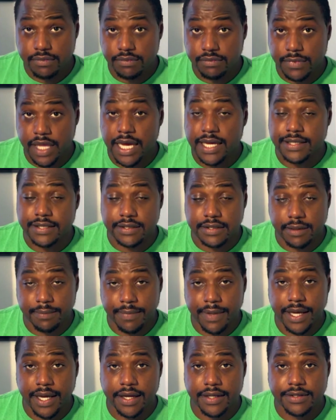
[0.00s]
That's the
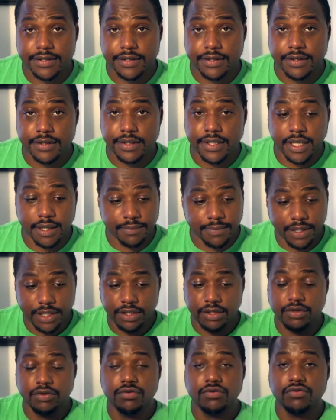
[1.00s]
master, you know what I mean?
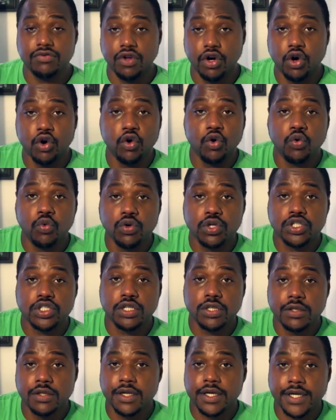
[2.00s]
You know what
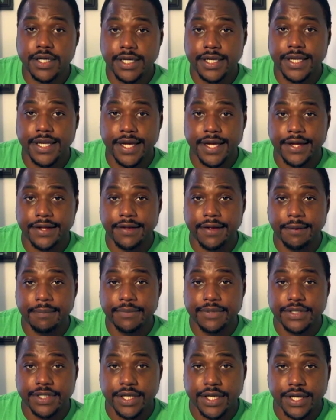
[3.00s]
you're looking at, you know what I'm
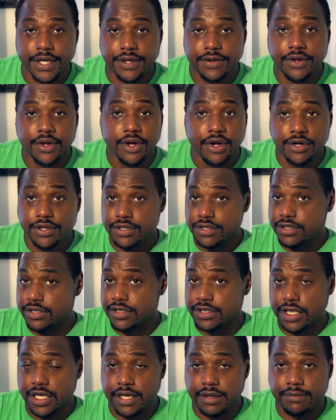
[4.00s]
saying? And it's the
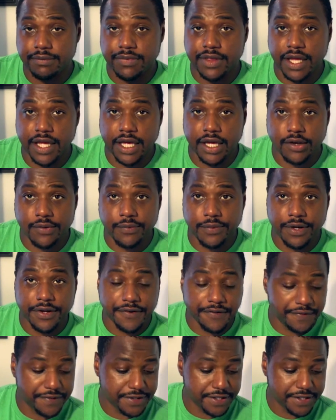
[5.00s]
same thing with,